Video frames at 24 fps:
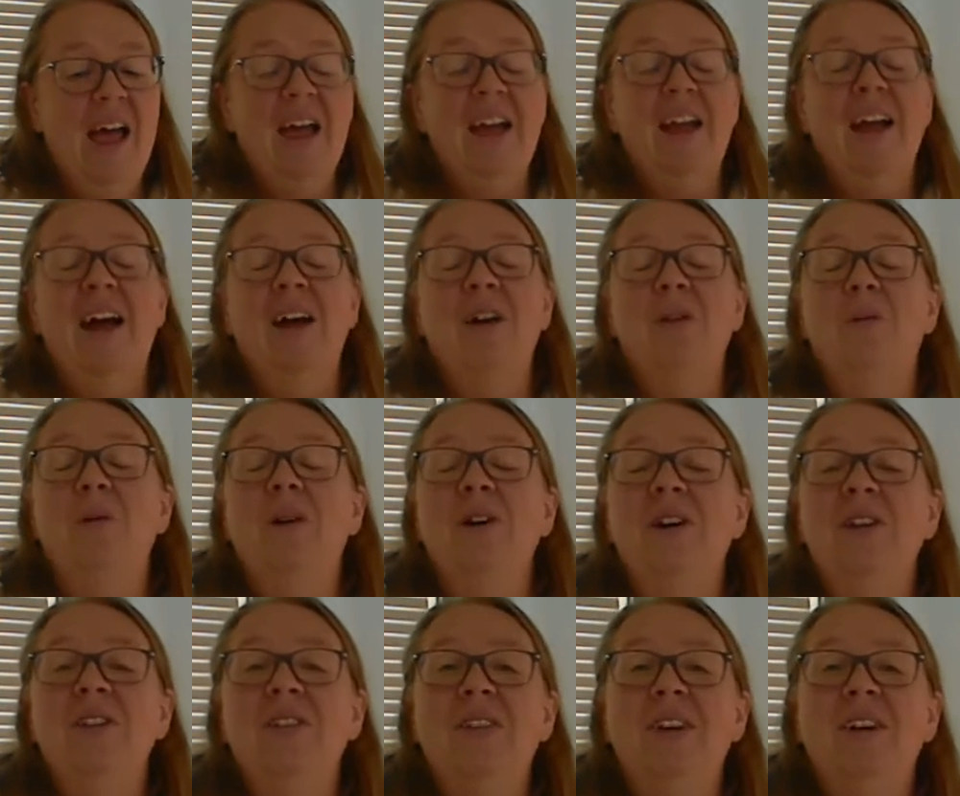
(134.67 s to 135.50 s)
God
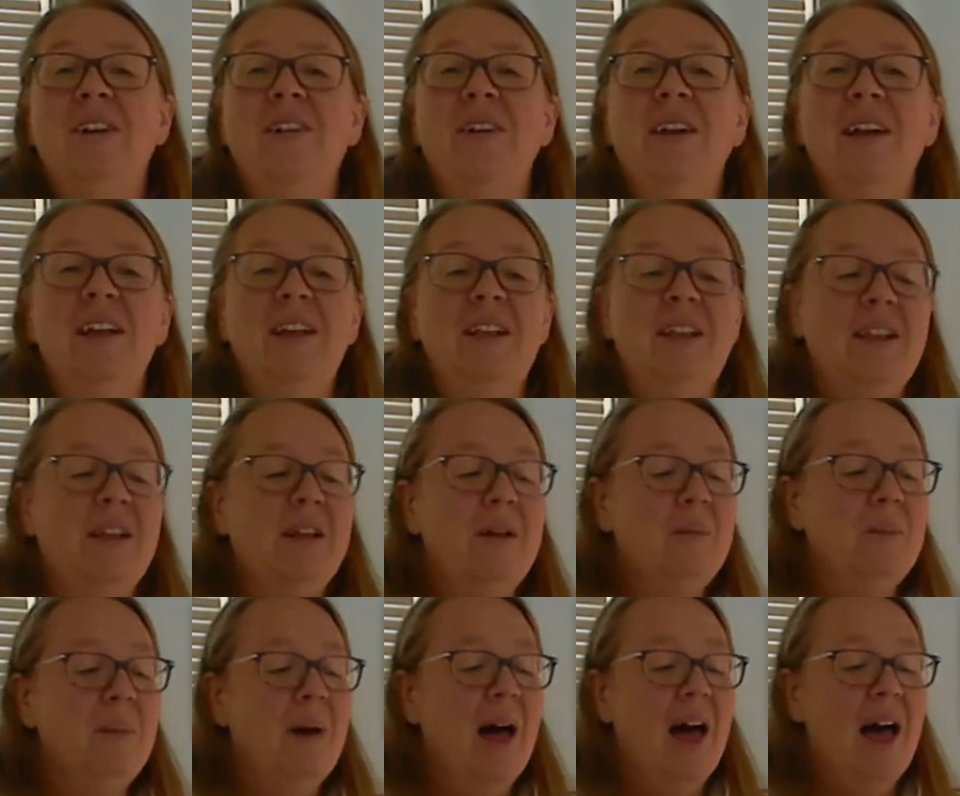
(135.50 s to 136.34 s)
words are in
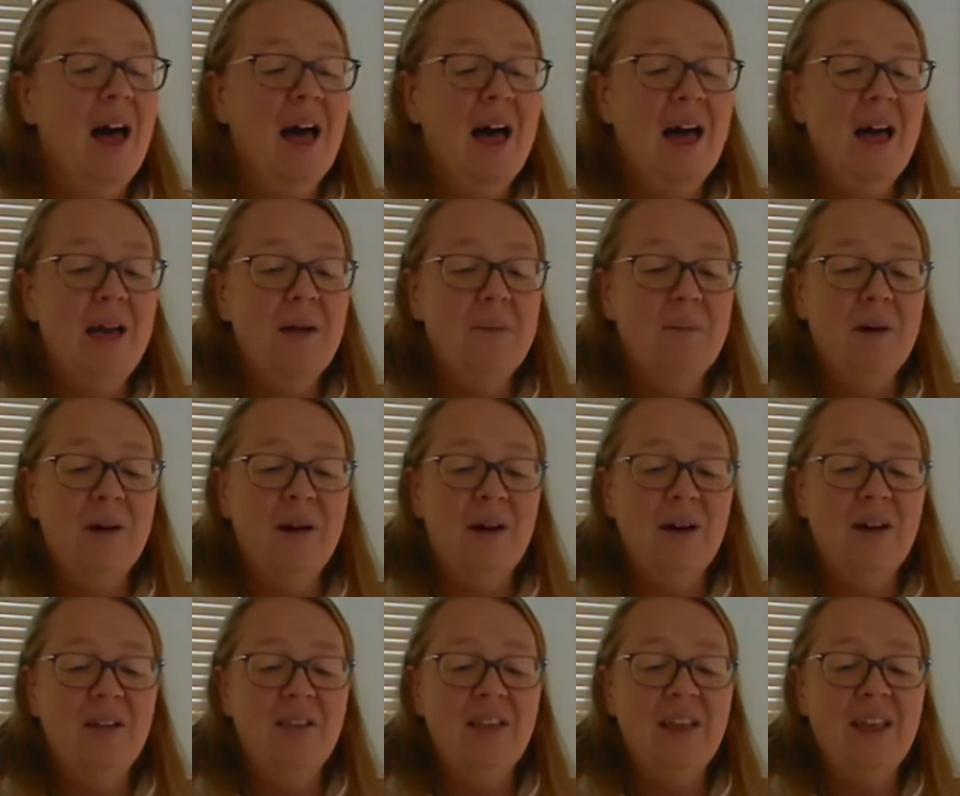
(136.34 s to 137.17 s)
the
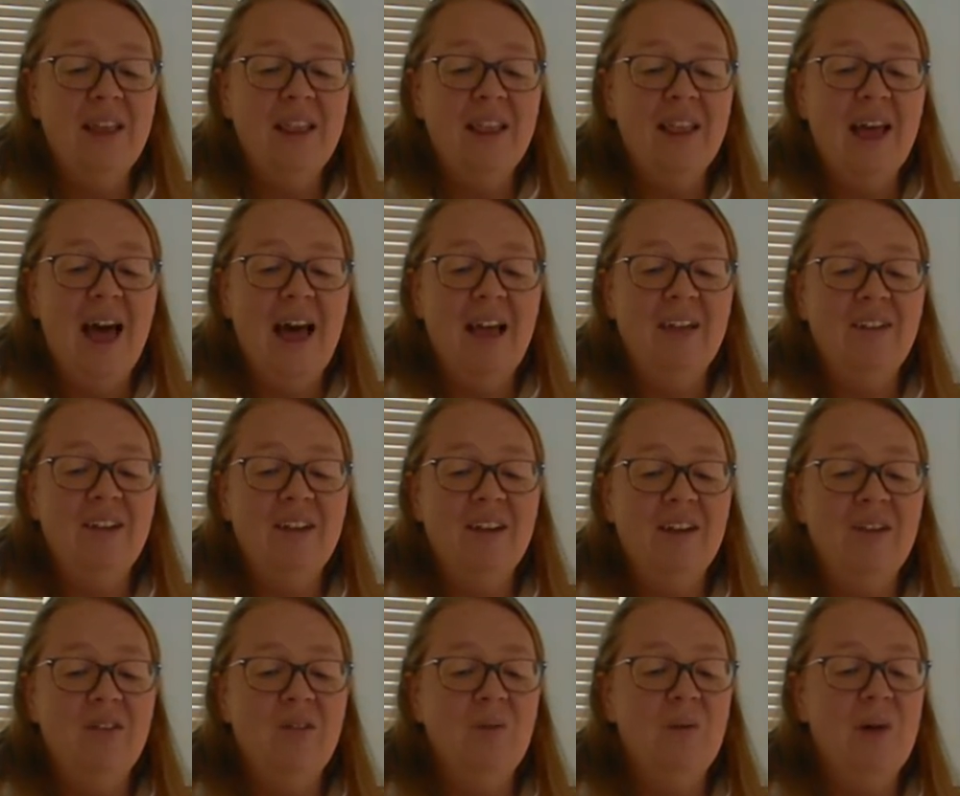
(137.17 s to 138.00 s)
Bible, and that
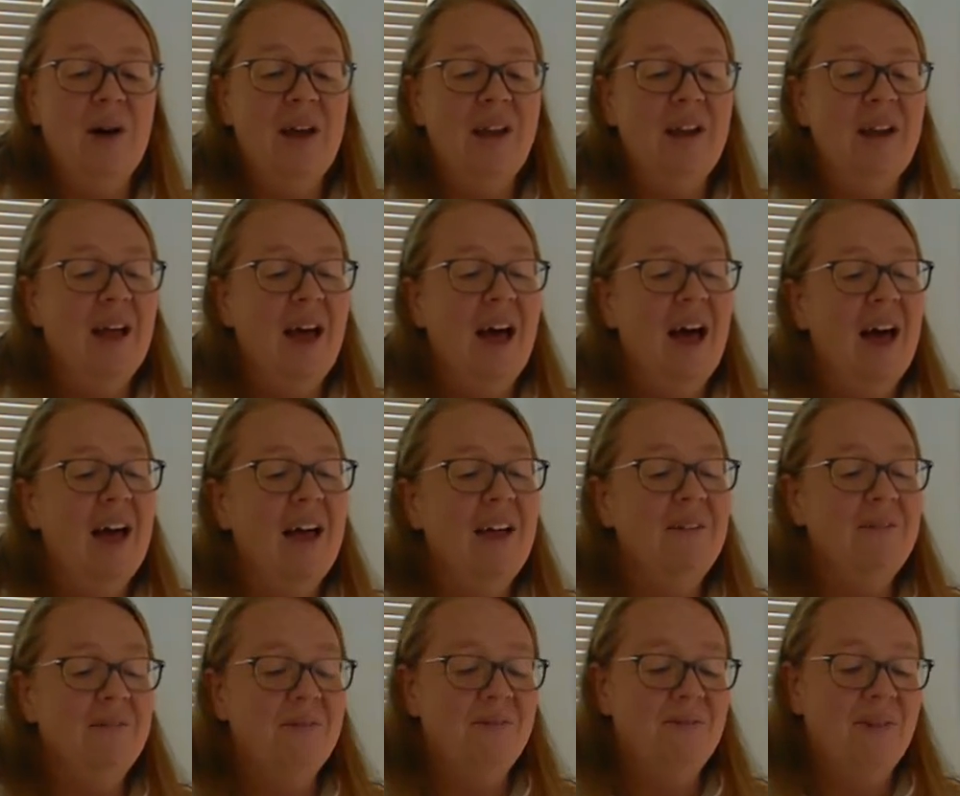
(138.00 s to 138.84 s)
is what
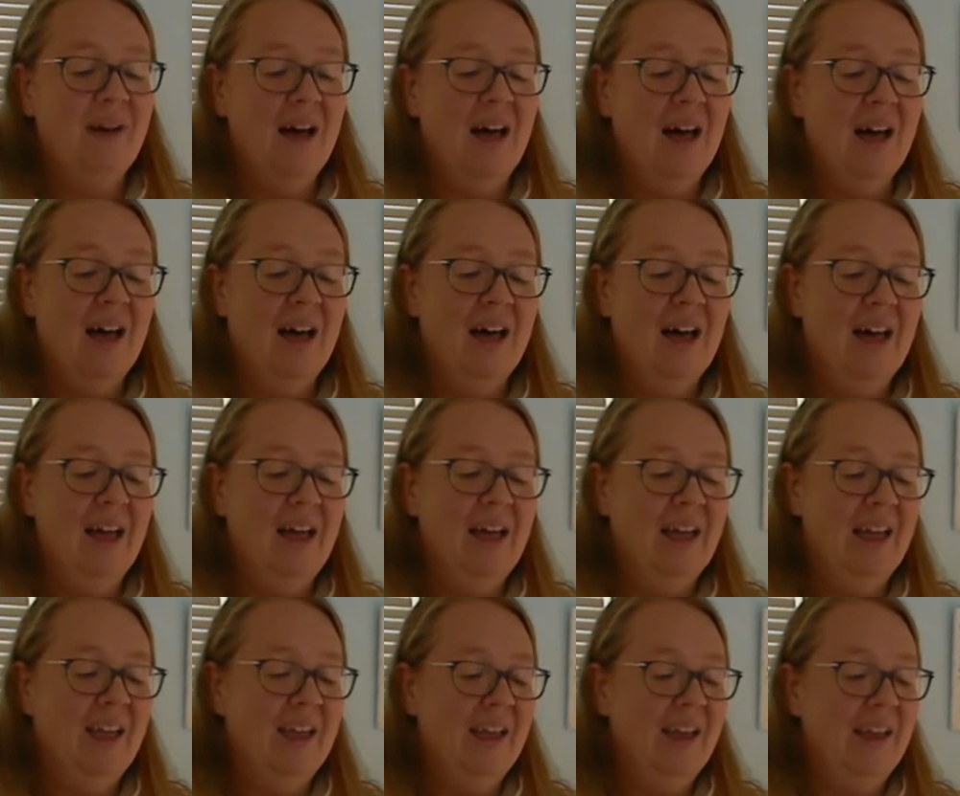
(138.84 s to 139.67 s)
I
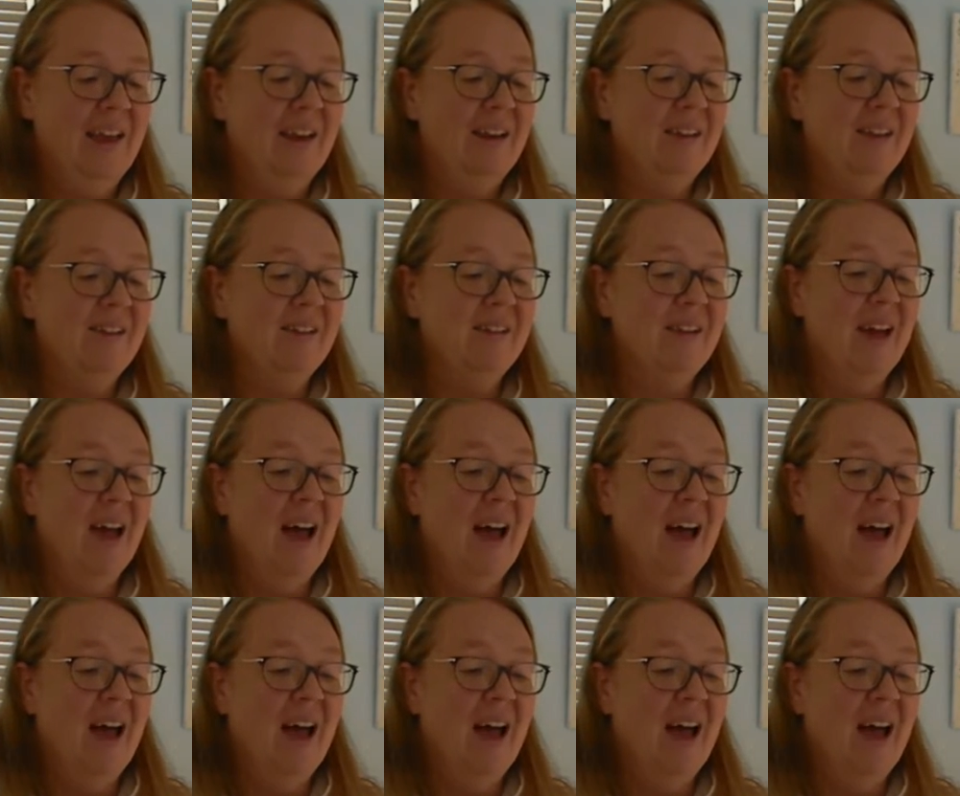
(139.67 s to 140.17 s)
find.